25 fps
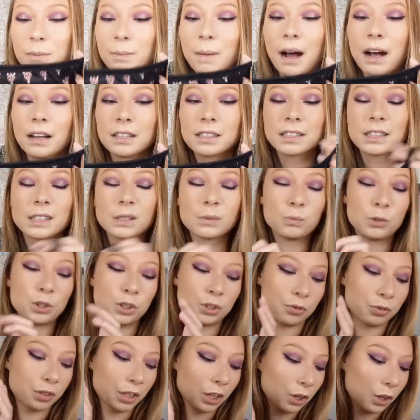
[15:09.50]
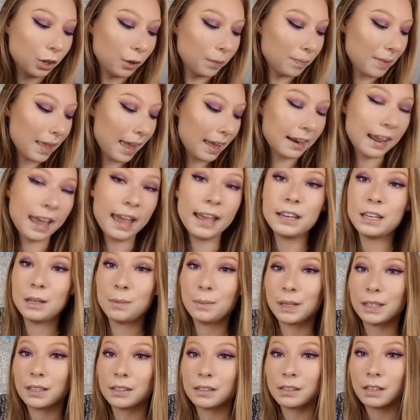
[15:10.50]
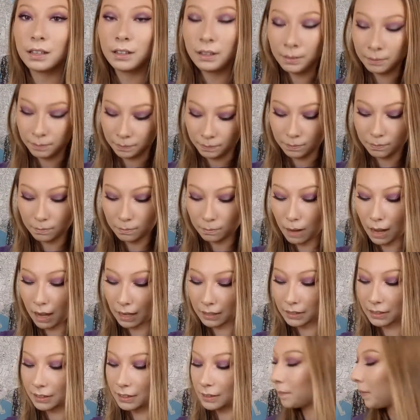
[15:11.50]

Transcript: masks, which is really cute and handy because masks.